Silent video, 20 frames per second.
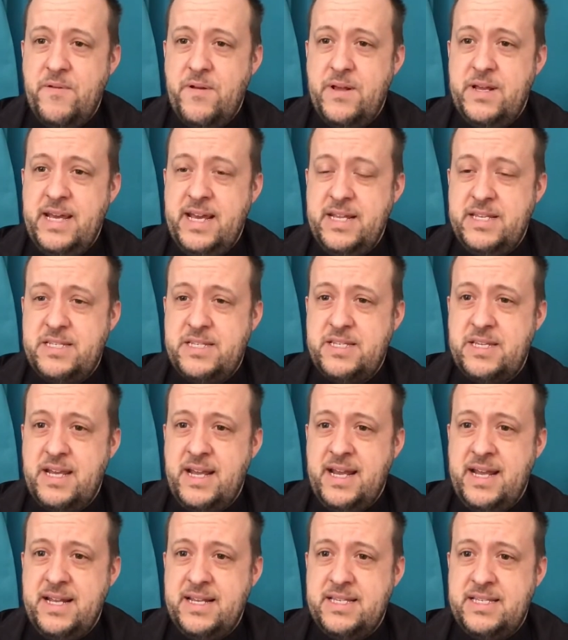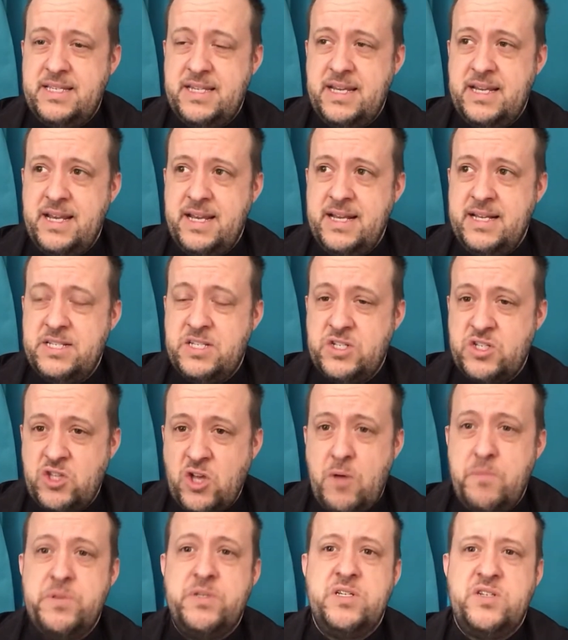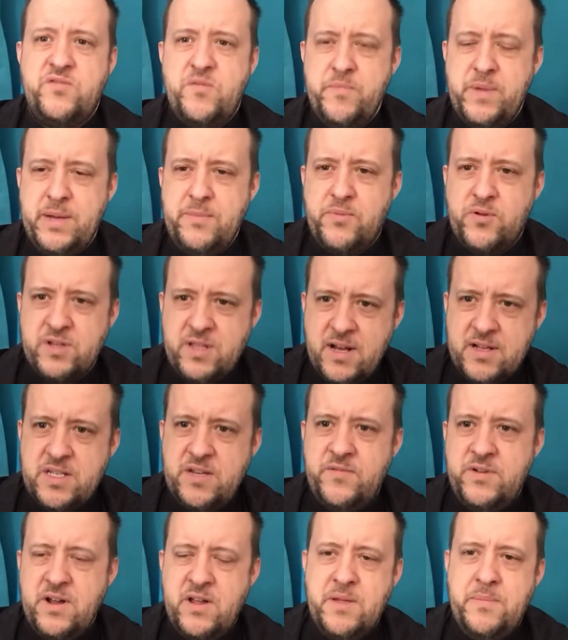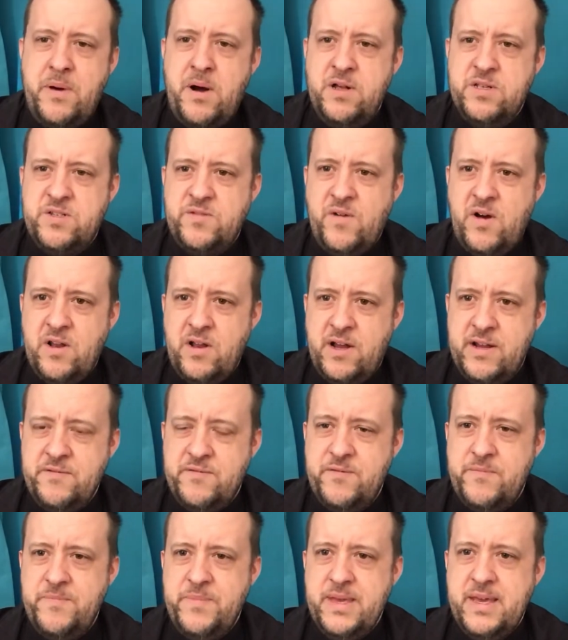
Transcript: It stops us from being productive in other parts of our life.